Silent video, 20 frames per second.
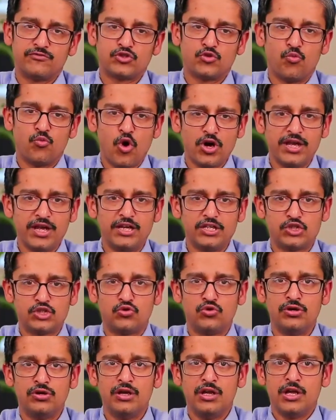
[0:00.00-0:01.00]
So walking is
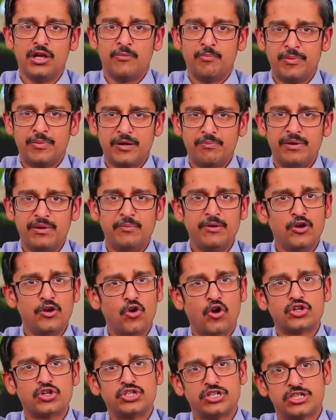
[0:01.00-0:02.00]
good, but maybe
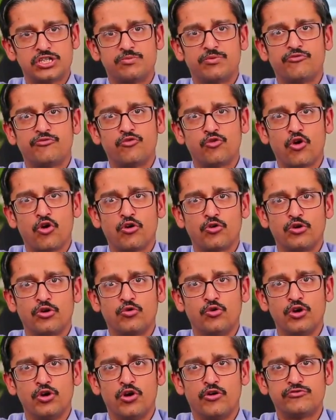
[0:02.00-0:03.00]
not just before
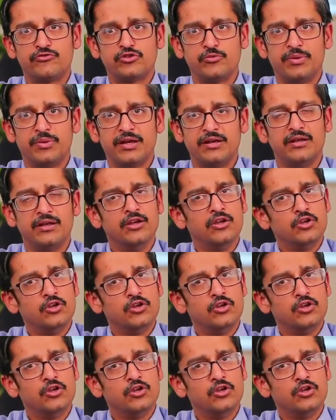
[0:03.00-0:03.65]
going off to bed.